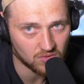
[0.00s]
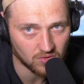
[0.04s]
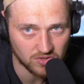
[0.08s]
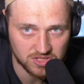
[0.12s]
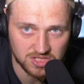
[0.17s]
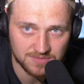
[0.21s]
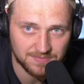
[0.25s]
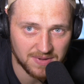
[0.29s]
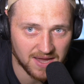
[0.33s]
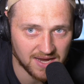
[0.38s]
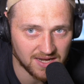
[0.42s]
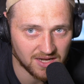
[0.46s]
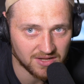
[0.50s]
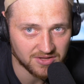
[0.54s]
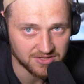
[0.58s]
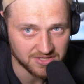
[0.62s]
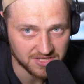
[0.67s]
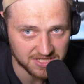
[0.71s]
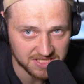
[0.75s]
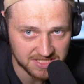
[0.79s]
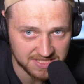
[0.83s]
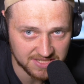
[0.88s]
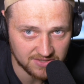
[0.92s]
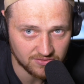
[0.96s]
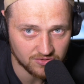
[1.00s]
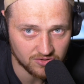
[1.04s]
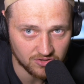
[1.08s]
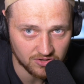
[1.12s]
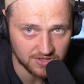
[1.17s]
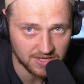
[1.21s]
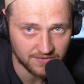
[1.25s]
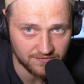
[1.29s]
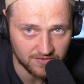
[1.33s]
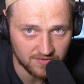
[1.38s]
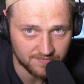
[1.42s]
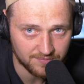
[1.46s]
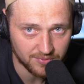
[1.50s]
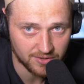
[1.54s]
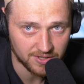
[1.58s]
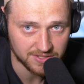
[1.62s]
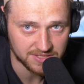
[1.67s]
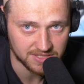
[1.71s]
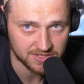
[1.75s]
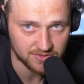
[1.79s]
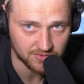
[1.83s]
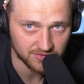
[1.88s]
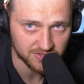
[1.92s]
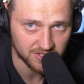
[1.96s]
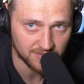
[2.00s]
Autopilot, you're still good if you purchase